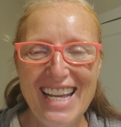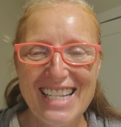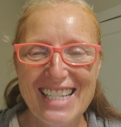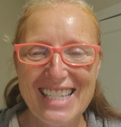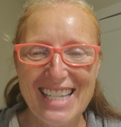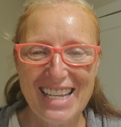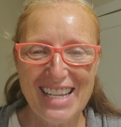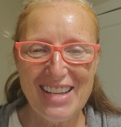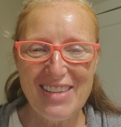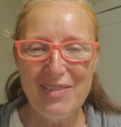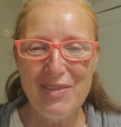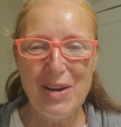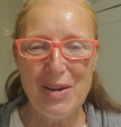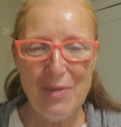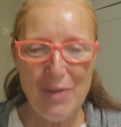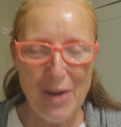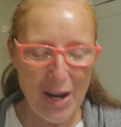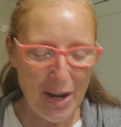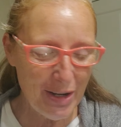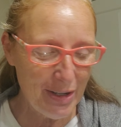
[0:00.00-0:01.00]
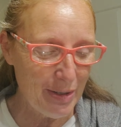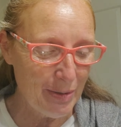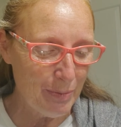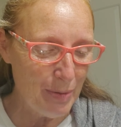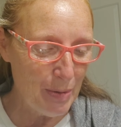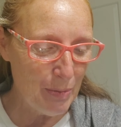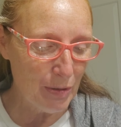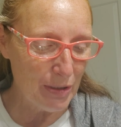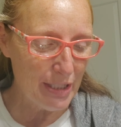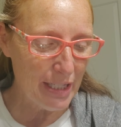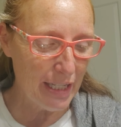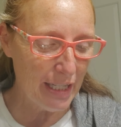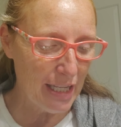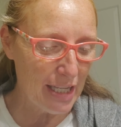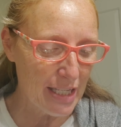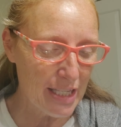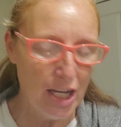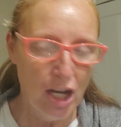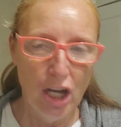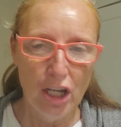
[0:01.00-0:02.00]
so we've had people tell
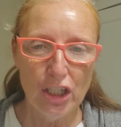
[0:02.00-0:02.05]
us,